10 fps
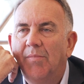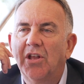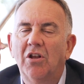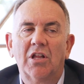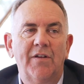But
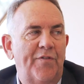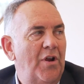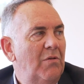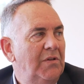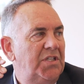you look at the
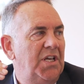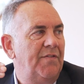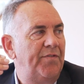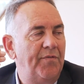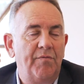frequency
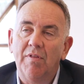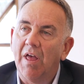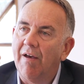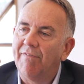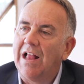of
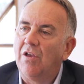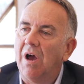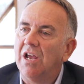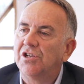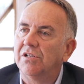the
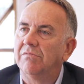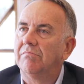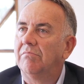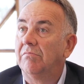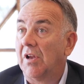
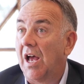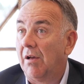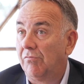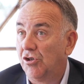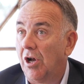valuation
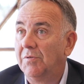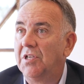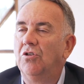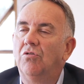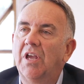jobs
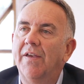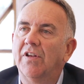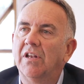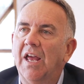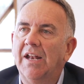that you're
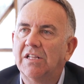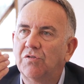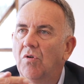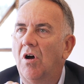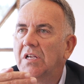given, and
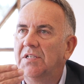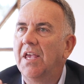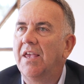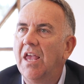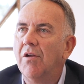it's
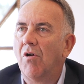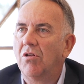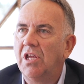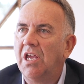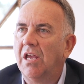rising year
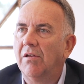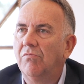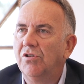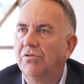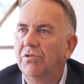on year.
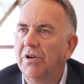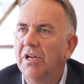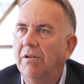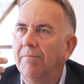Would you agree?